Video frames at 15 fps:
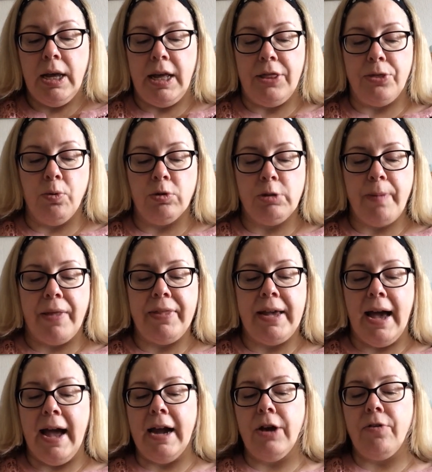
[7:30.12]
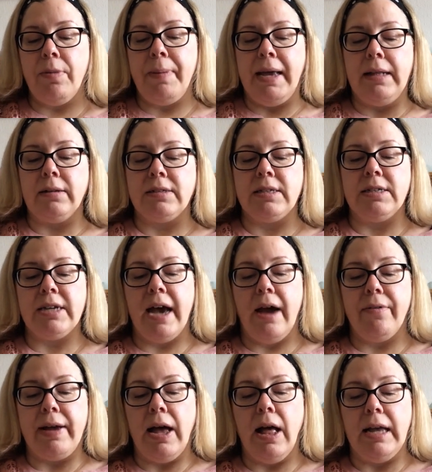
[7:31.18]
He thought about the angry beetles in
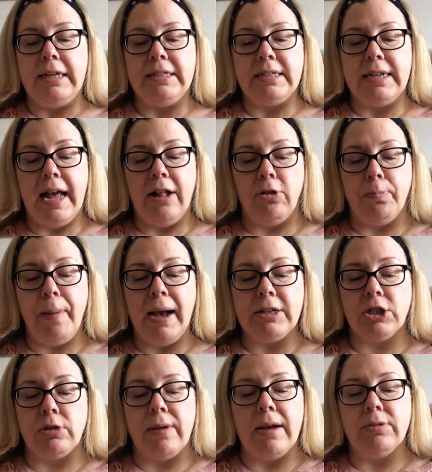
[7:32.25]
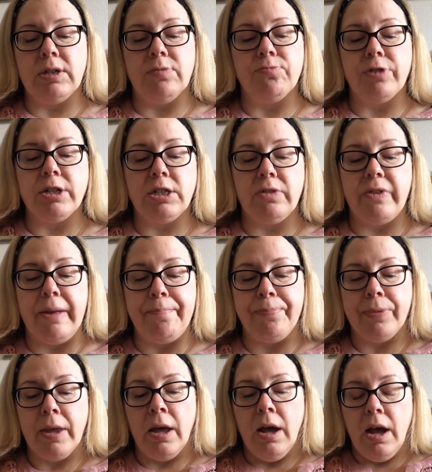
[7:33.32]
towering heights and held Baxter out in front of him.
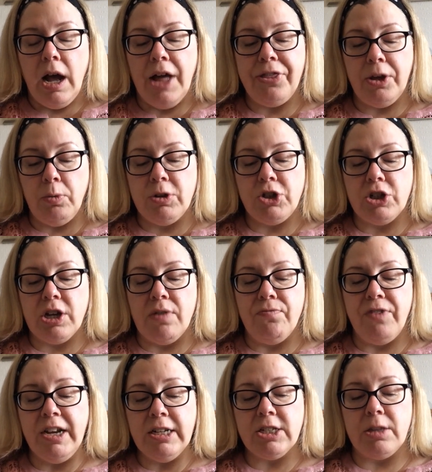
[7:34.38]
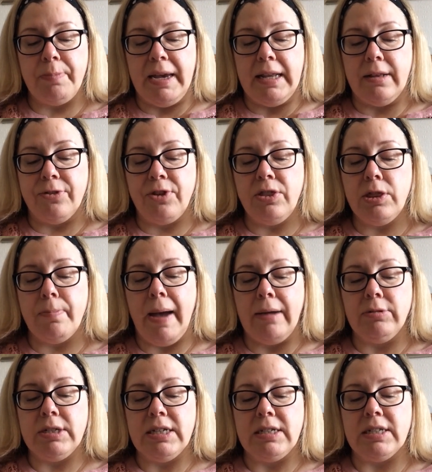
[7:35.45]
I think we should convince the beetles in the
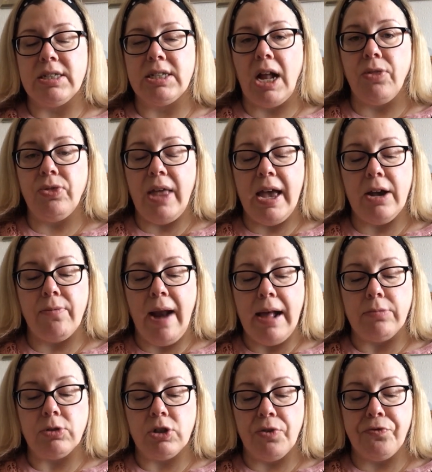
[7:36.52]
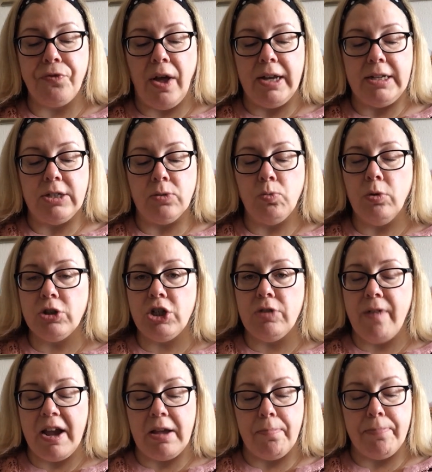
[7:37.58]
mountain to stand their ground, to fight. What do
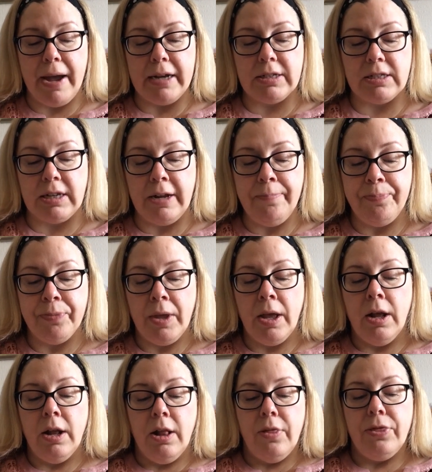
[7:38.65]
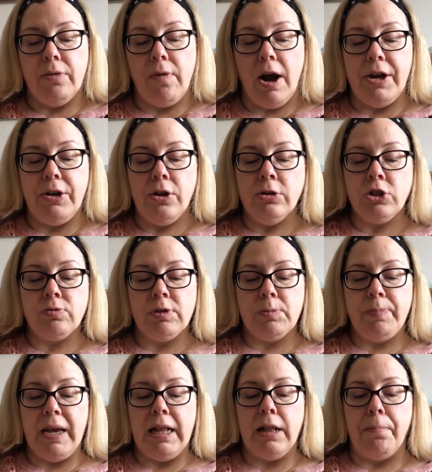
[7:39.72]
you reckon, Baxter? The rhinoceros
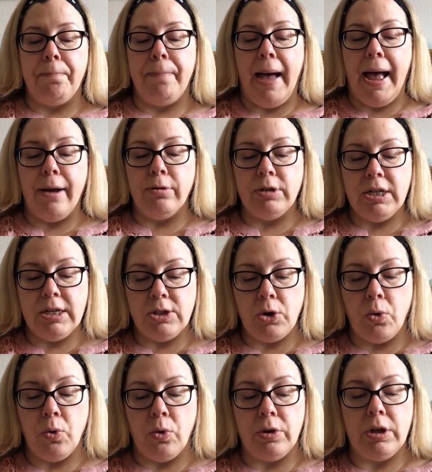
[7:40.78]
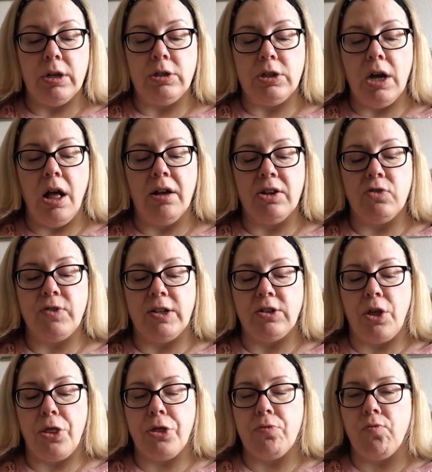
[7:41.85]
beetle bowed his horn, and Darkus
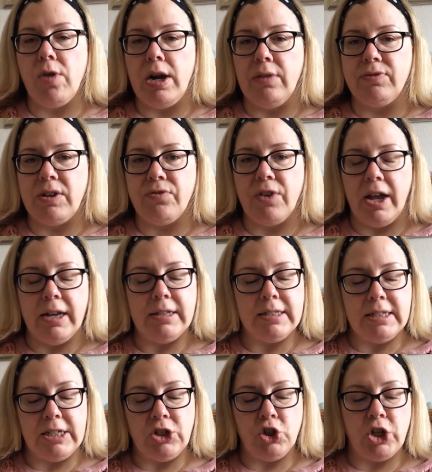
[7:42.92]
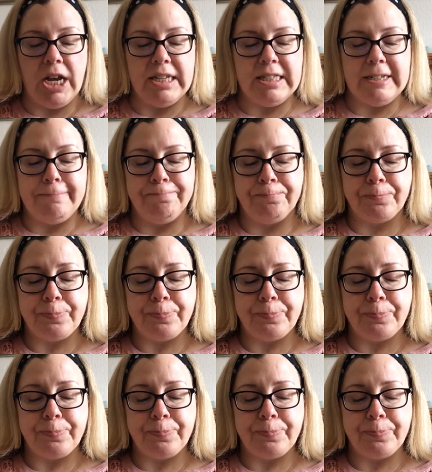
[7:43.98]
felt a thrill of defiance in his chest.